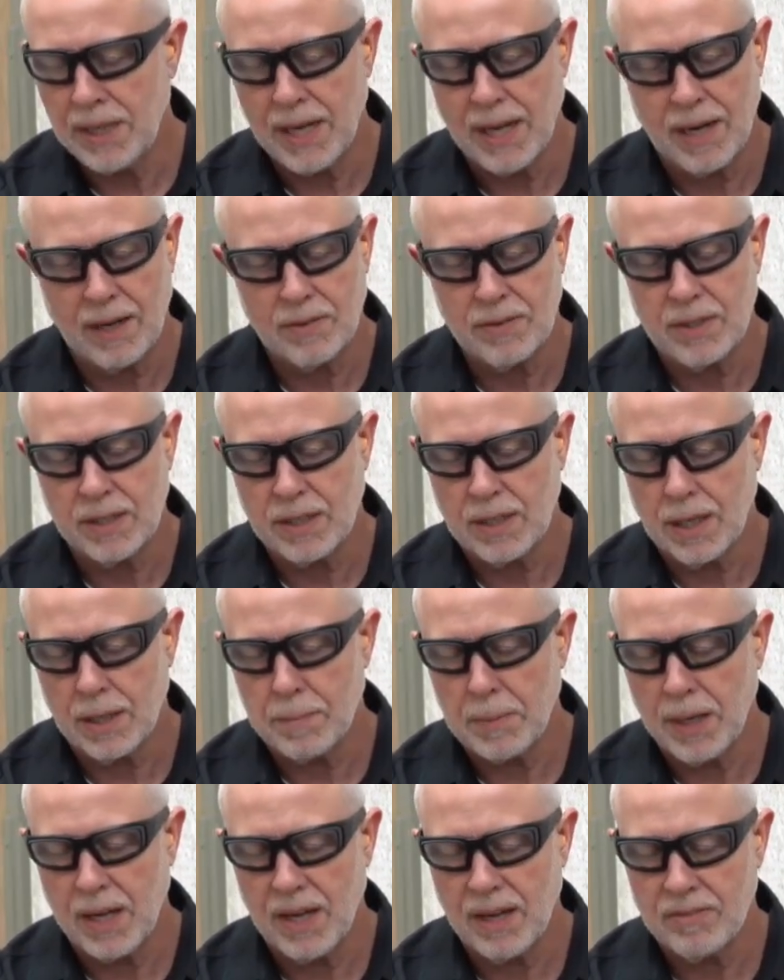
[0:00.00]
I don't think I'm
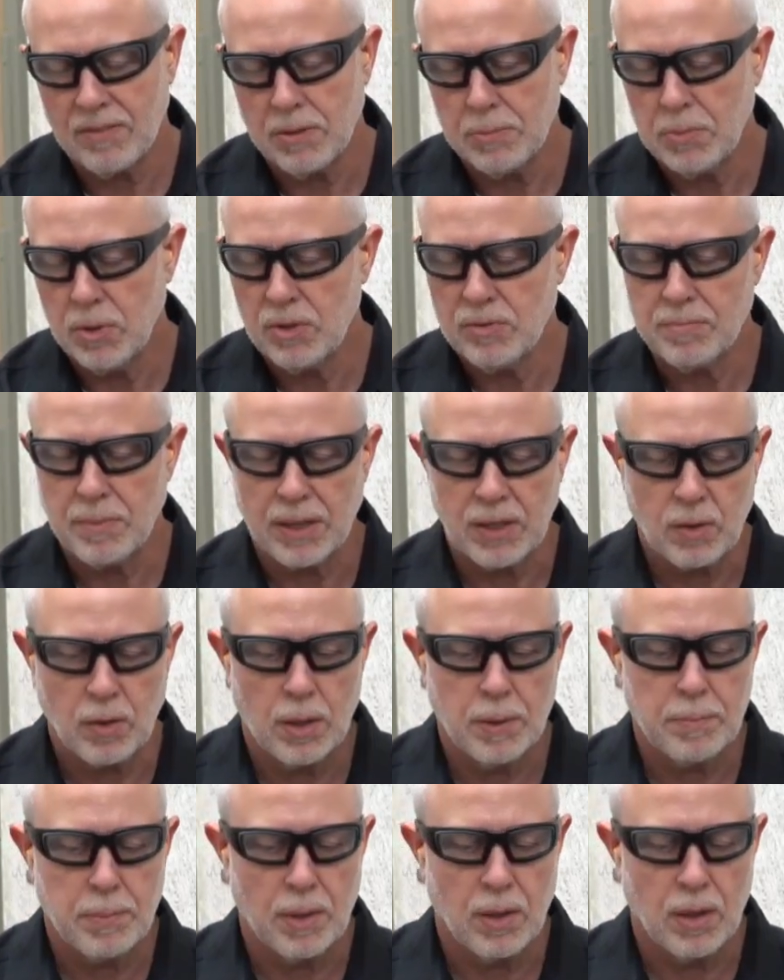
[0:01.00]
gonna have to move my
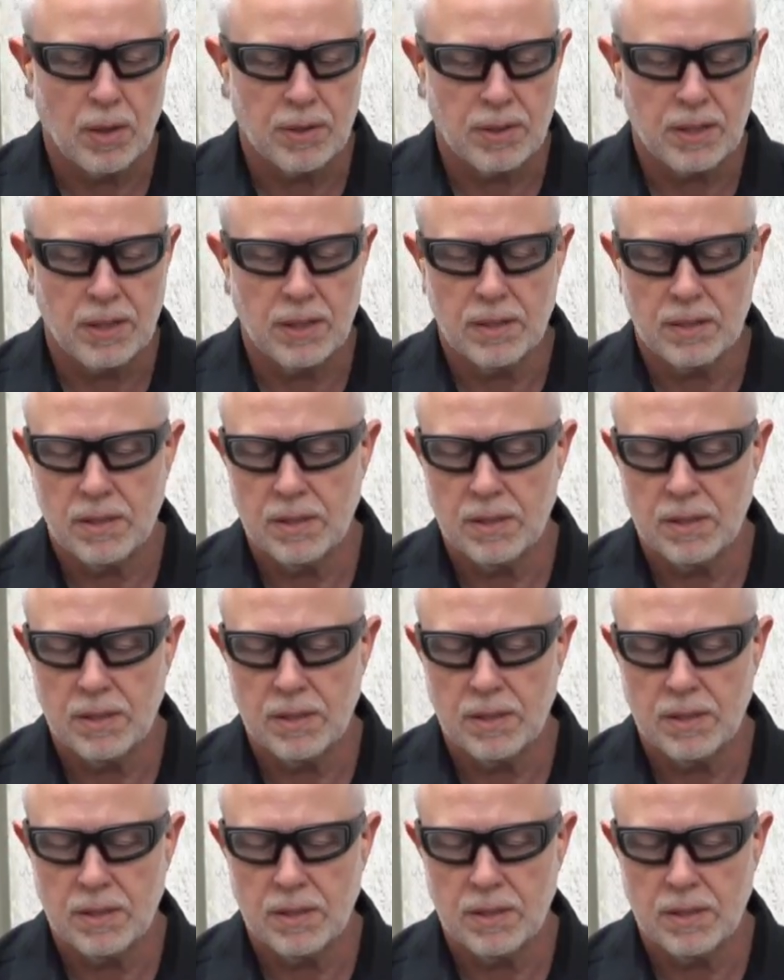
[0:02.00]
grip at all to get